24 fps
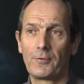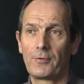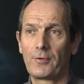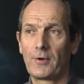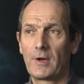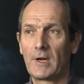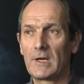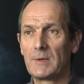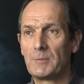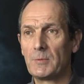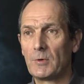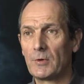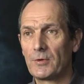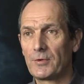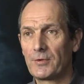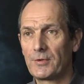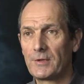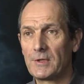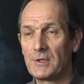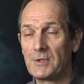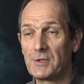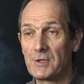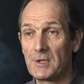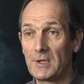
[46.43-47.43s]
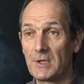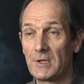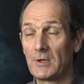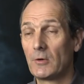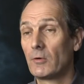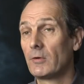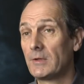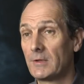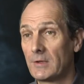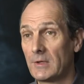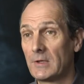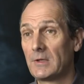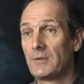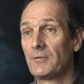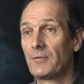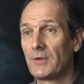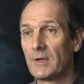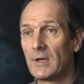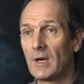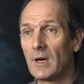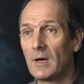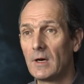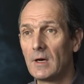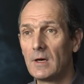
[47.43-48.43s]
frame or CG or indeed
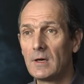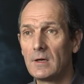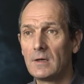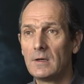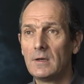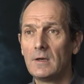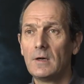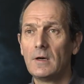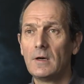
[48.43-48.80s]
VR.